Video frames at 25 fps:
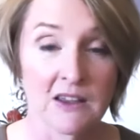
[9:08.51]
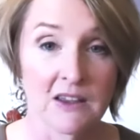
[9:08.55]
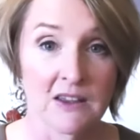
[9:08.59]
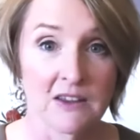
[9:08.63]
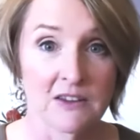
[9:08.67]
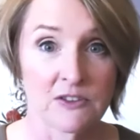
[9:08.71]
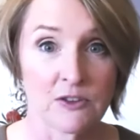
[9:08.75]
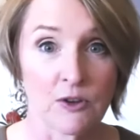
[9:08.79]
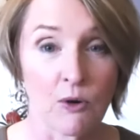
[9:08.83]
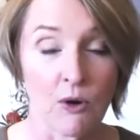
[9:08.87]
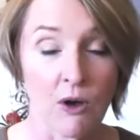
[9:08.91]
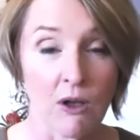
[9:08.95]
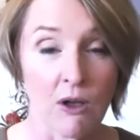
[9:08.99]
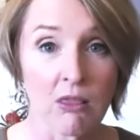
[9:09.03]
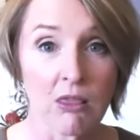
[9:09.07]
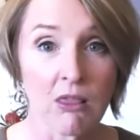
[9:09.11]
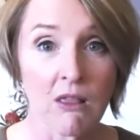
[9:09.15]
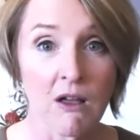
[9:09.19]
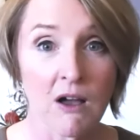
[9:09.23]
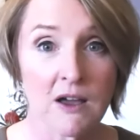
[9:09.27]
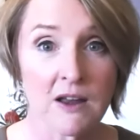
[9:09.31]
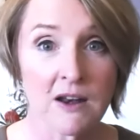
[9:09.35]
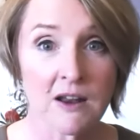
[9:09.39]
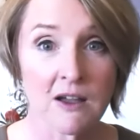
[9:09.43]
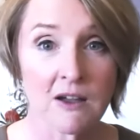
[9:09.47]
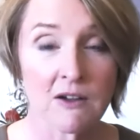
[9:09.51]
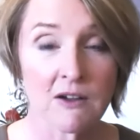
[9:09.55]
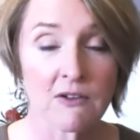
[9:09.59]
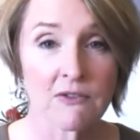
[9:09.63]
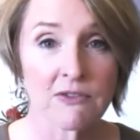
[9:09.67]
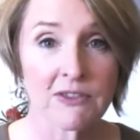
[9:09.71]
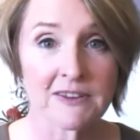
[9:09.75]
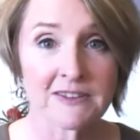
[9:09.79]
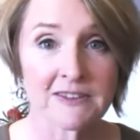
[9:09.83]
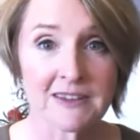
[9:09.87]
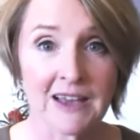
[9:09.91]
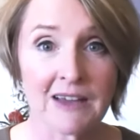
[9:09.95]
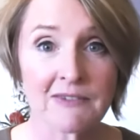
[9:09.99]
So, a lot of
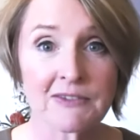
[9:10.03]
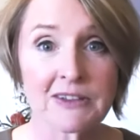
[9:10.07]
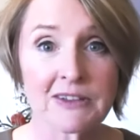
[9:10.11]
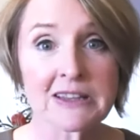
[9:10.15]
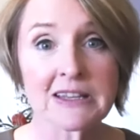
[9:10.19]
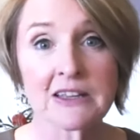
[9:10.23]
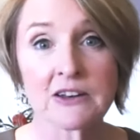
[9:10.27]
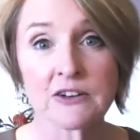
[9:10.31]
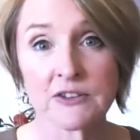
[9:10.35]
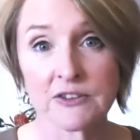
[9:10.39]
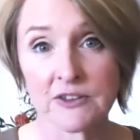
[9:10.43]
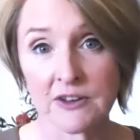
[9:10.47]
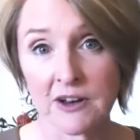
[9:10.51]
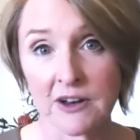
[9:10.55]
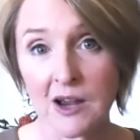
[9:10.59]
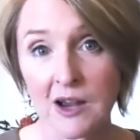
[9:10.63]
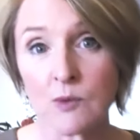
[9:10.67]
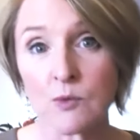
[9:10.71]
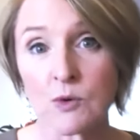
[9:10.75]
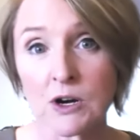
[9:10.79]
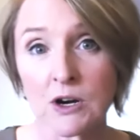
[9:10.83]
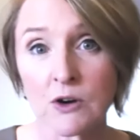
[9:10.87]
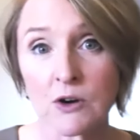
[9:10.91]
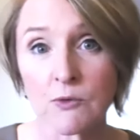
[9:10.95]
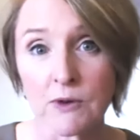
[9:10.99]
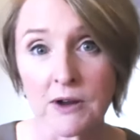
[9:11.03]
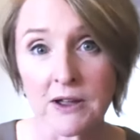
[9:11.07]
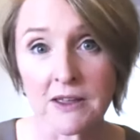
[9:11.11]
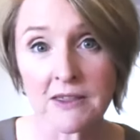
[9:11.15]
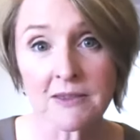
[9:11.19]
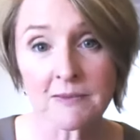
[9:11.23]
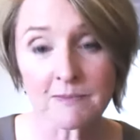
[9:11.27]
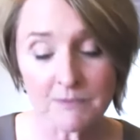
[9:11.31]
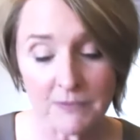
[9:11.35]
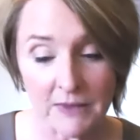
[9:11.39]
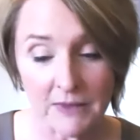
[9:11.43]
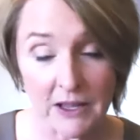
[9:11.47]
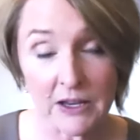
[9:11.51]
the savvy leaders that I work with,
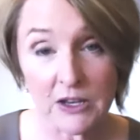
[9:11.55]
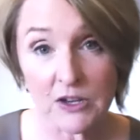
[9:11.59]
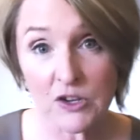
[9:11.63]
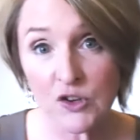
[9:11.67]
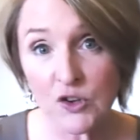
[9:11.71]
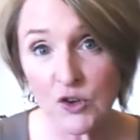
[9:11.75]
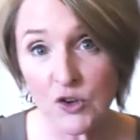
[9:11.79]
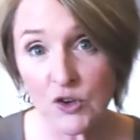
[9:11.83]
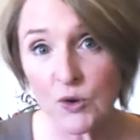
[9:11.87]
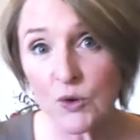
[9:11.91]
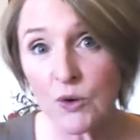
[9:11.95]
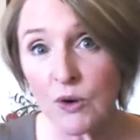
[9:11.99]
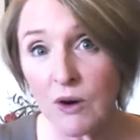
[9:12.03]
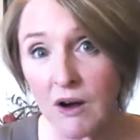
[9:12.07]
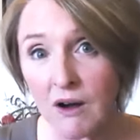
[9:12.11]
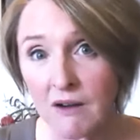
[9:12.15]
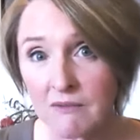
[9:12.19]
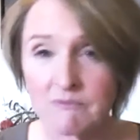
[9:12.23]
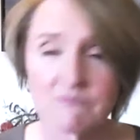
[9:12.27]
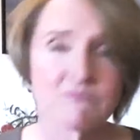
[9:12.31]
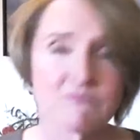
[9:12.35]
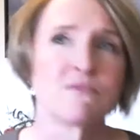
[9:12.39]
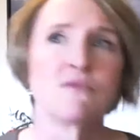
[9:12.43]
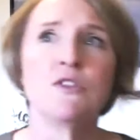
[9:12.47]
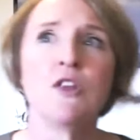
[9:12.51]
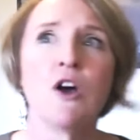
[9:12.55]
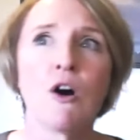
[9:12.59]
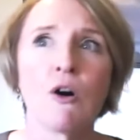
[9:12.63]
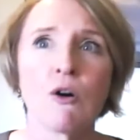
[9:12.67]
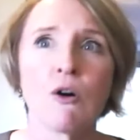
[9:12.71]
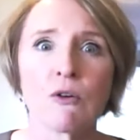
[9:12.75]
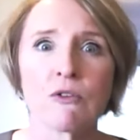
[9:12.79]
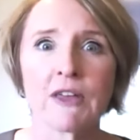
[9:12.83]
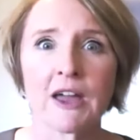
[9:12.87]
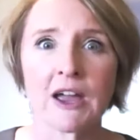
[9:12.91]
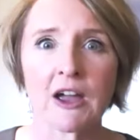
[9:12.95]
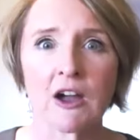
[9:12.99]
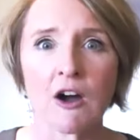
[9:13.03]
like you, know
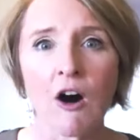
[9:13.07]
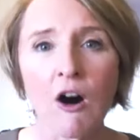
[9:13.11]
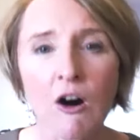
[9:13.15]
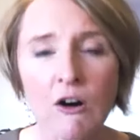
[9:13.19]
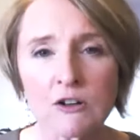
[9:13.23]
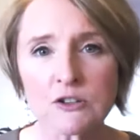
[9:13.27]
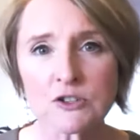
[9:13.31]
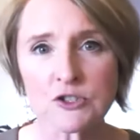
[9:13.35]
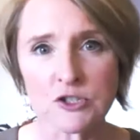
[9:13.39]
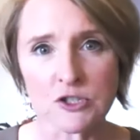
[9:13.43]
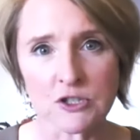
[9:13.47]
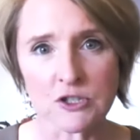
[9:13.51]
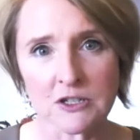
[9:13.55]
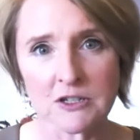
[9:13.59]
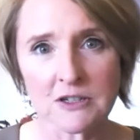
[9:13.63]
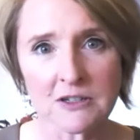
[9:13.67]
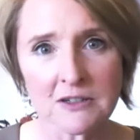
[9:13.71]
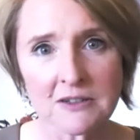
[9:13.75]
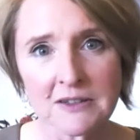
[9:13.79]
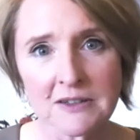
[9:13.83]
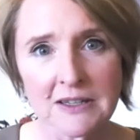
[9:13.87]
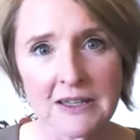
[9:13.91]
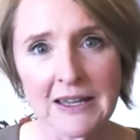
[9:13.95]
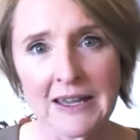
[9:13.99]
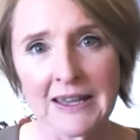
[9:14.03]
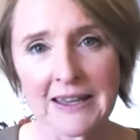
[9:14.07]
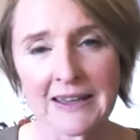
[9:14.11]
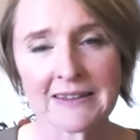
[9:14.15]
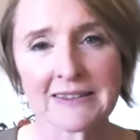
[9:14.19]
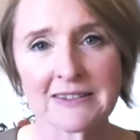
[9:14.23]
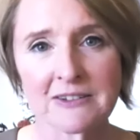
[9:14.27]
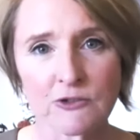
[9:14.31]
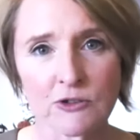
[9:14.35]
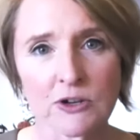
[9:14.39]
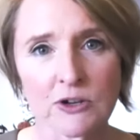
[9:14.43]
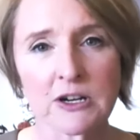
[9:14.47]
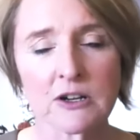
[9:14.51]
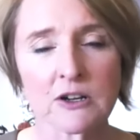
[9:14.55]
that culture is
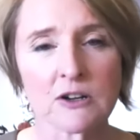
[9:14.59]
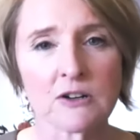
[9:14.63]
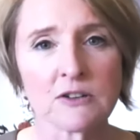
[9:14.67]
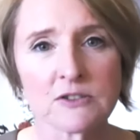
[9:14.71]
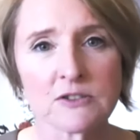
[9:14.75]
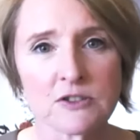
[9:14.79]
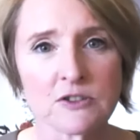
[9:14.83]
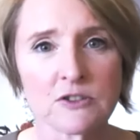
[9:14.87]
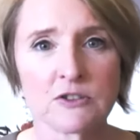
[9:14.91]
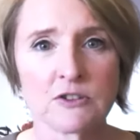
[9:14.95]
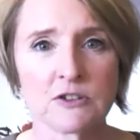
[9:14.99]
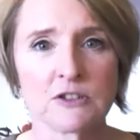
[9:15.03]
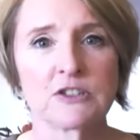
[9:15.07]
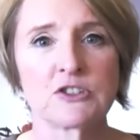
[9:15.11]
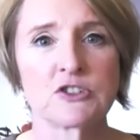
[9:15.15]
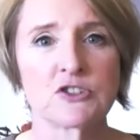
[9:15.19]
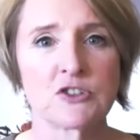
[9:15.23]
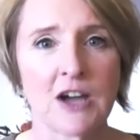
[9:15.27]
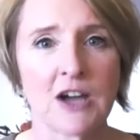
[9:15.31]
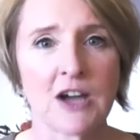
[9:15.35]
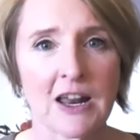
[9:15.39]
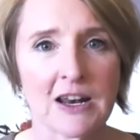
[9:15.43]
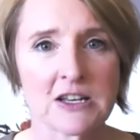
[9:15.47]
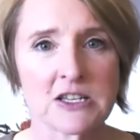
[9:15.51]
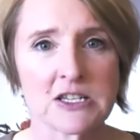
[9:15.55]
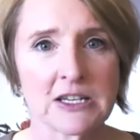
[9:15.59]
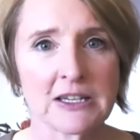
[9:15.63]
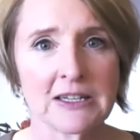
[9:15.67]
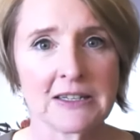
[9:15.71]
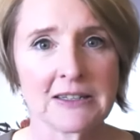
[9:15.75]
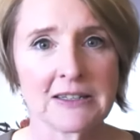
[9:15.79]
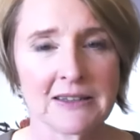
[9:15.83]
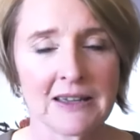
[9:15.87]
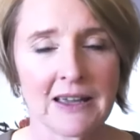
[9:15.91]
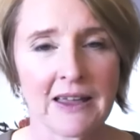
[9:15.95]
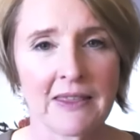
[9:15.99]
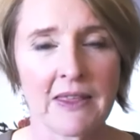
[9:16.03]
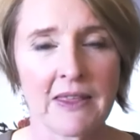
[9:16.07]
critical to good strategy.
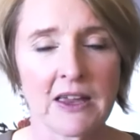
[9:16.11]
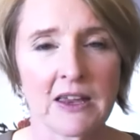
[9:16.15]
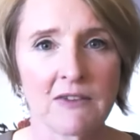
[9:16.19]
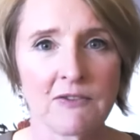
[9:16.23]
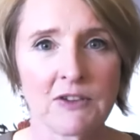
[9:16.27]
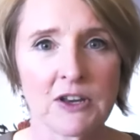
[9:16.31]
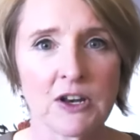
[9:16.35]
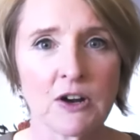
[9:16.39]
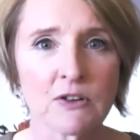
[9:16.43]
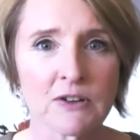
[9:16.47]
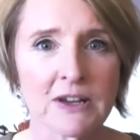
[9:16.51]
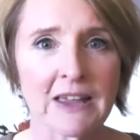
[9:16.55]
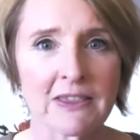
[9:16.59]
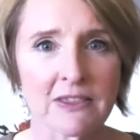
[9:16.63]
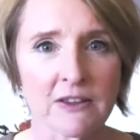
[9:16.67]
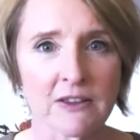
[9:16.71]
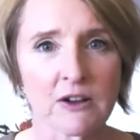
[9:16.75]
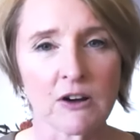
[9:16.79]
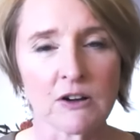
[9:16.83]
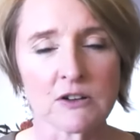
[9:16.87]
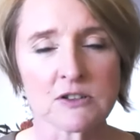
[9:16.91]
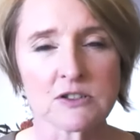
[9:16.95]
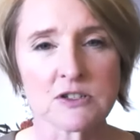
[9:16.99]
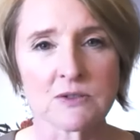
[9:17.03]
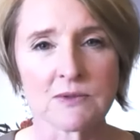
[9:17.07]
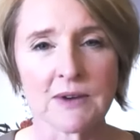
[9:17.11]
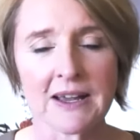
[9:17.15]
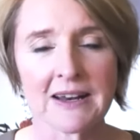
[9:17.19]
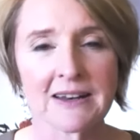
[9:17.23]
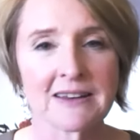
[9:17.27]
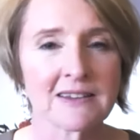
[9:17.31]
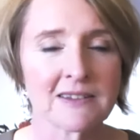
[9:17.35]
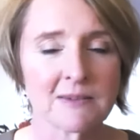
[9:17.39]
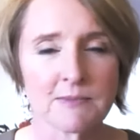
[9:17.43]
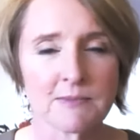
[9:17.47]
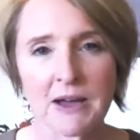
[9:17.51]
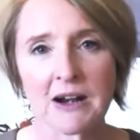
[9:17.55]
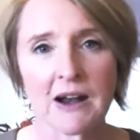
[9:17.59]
And that if you don't get the culture right, it
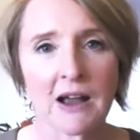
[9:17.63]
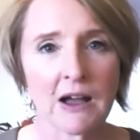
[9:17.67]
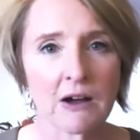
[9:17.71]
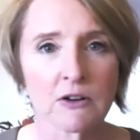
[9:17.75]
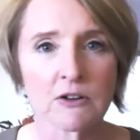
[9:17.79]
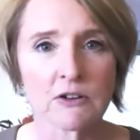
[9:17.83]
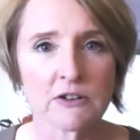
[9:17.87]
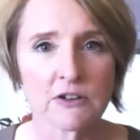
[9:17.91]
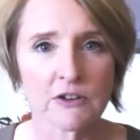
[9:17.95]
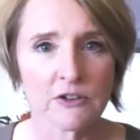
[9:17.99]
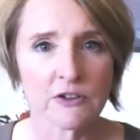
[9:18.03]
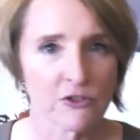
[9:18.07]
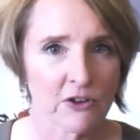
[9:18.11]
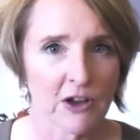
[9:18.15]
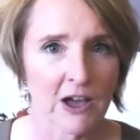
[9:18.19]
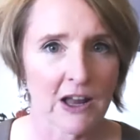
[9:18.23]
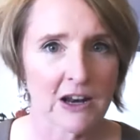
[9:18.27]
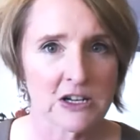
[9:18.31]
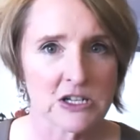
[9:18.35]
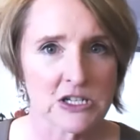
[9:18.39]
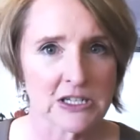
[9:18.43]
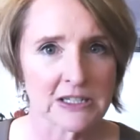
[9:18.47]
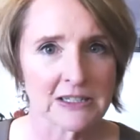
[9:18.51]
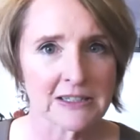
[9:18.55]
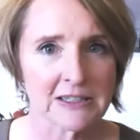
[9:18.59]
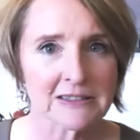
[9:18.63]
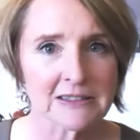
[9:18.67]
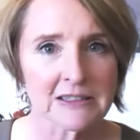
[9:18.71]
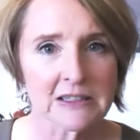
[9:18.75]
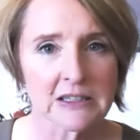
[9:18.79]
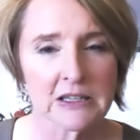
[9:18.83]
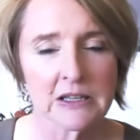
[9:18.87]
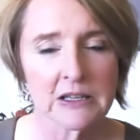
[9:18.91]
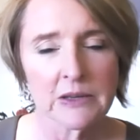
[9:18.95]
doesn't matter how good your strategy is.